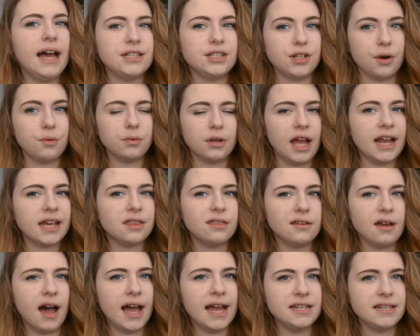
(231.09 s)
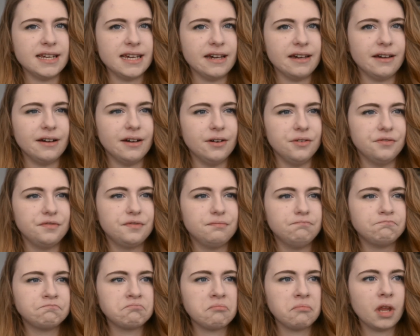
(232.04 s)
I don't like the idea of
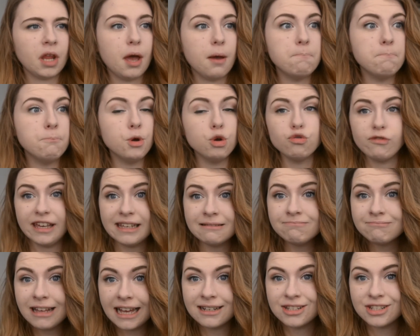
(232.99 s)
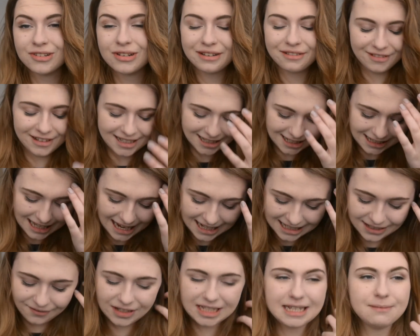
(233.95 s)
moving and doing physical
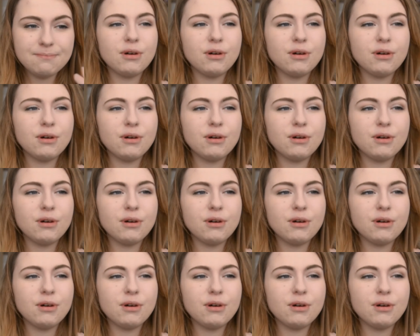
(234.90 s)
activity,